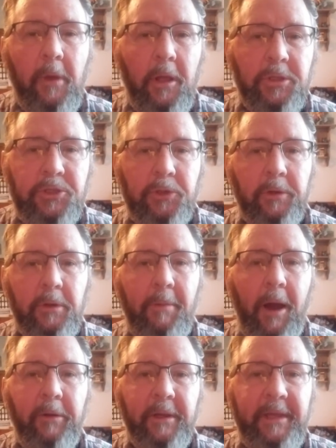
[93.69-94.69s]
a certain
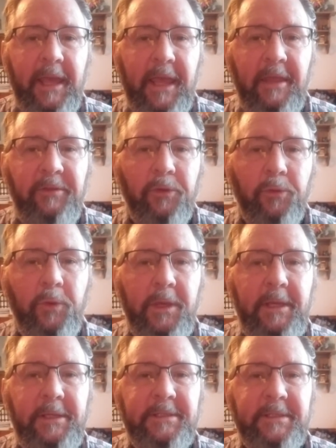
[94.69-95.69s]
amount of days or
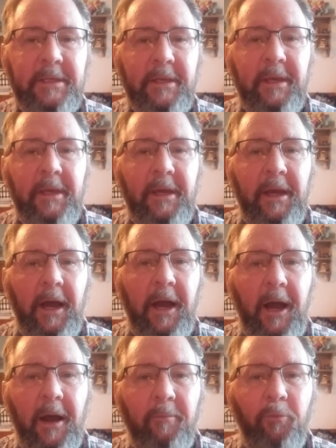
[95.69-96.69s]
weeks.
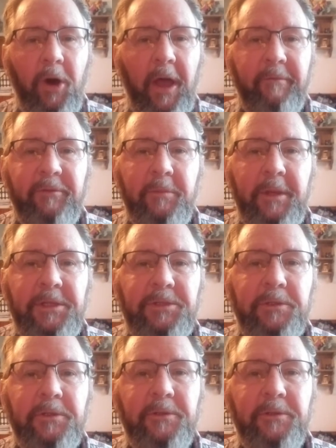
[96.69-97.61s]
We'll have to make sure